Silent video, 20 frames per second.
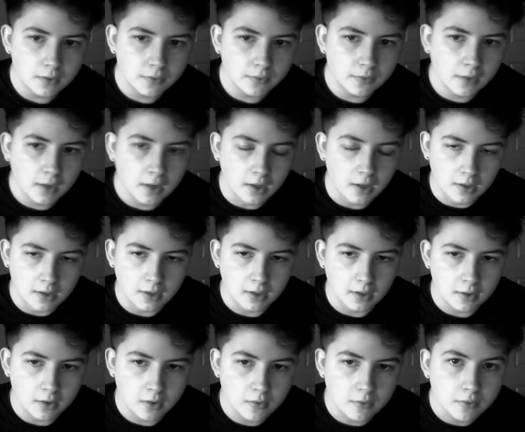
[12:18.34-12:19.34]
they,
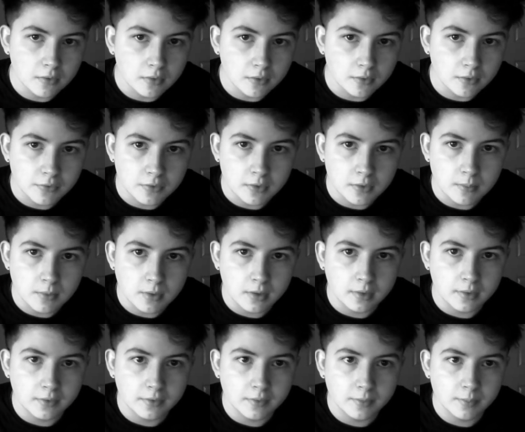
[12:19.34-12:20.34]
over a few
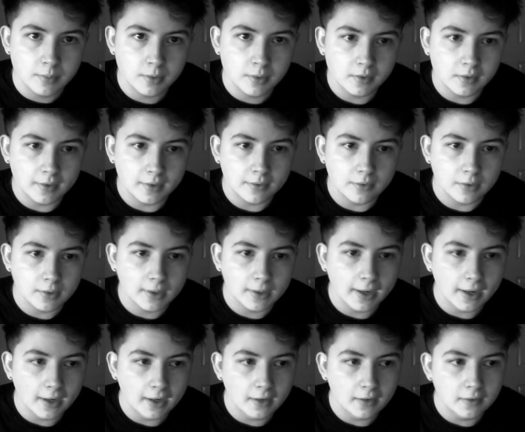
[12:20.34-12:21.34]
months, put together a
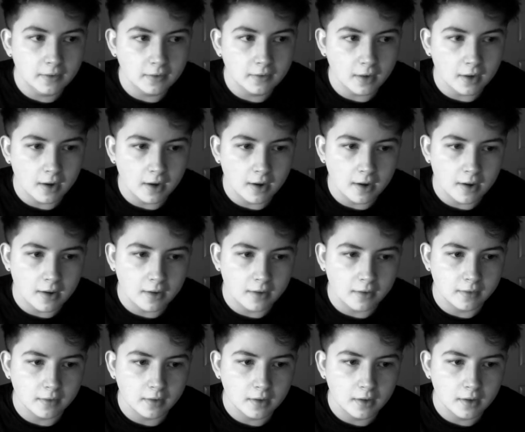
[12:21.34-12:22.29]
case, and